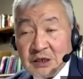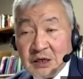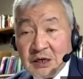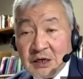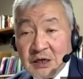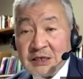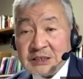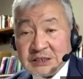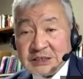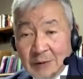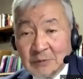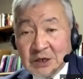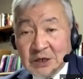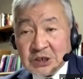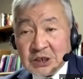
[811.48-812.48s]

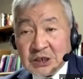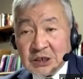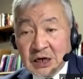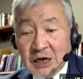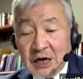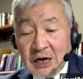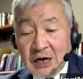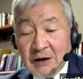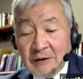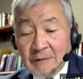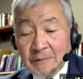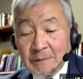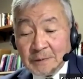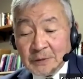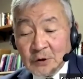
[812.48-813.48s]
establishing a
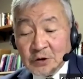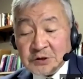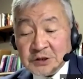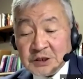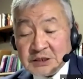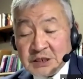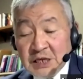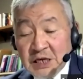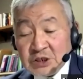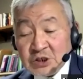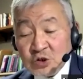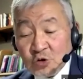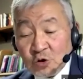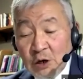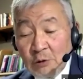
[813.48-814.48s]
Northeast Asian
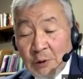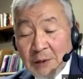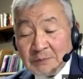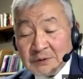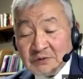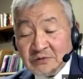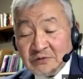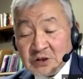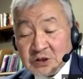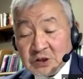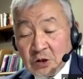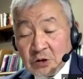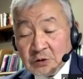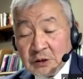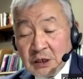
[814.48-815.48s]
nuclear weapon-free zone
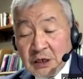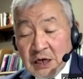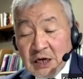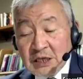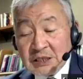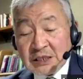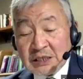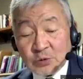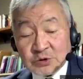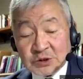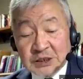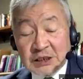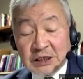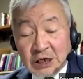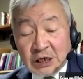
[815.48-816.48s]
that would
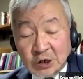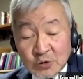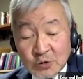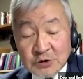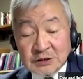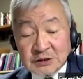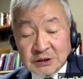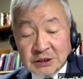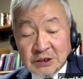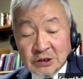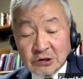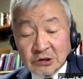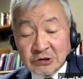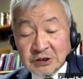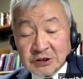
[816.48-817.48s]
include
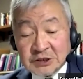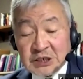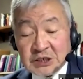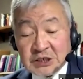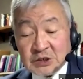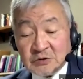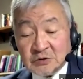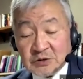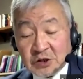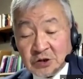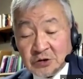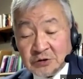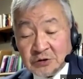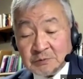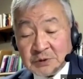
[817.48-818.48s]
denuclearization of the Korean
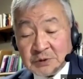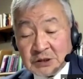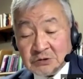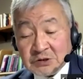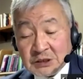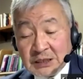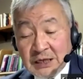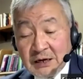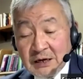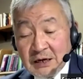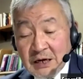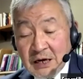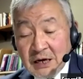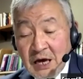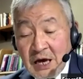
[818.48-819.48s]
Peninsula
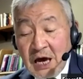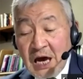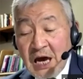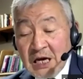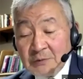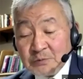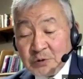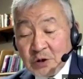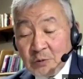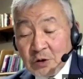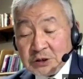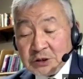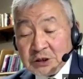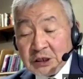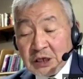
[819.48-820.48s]
and promoting
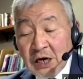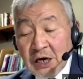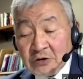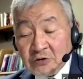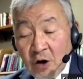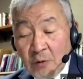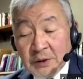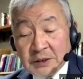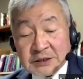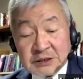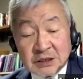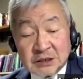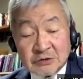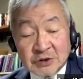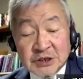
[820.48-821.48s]
a robust
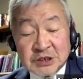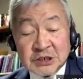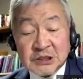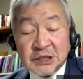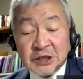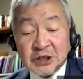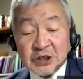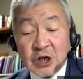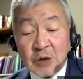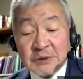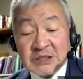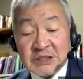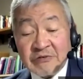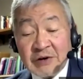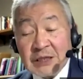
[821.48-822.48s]
regional economic
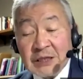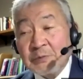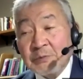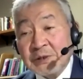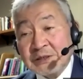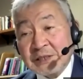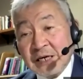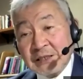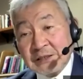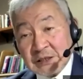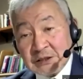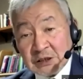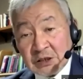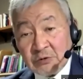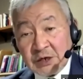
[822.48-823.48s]
development and
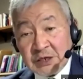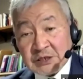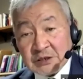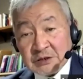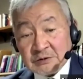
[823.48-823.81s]
integration.